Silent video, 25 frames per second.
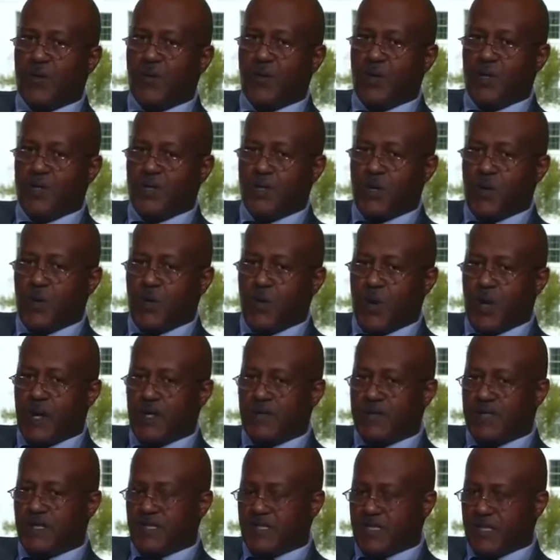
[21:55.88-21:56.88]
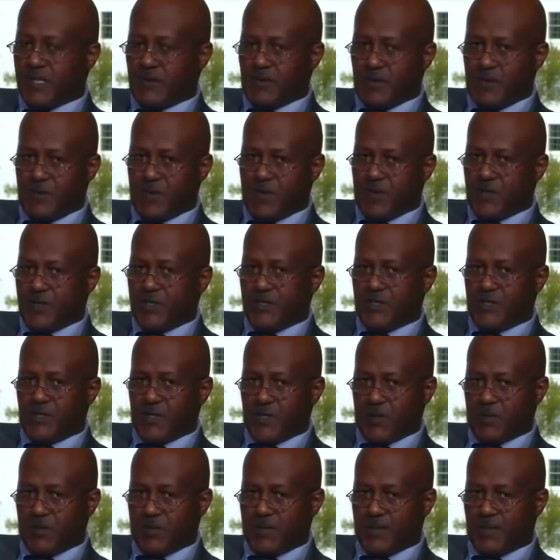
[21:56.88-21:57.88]
We don't want a civil war in
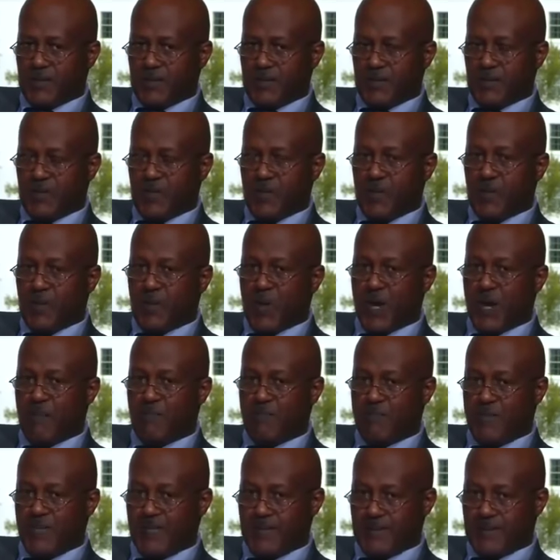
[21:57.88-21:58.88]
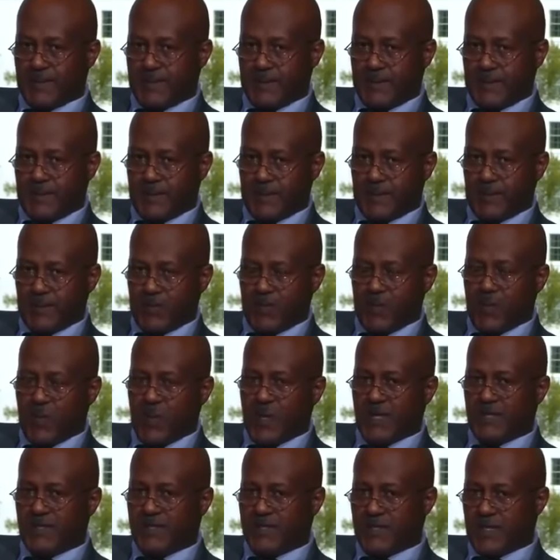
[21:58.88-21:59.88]
Ethiopia. We want peace,
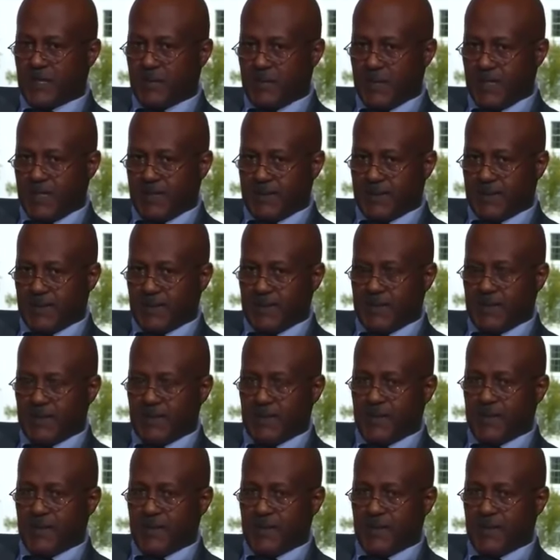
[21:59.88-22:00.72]
we want stability,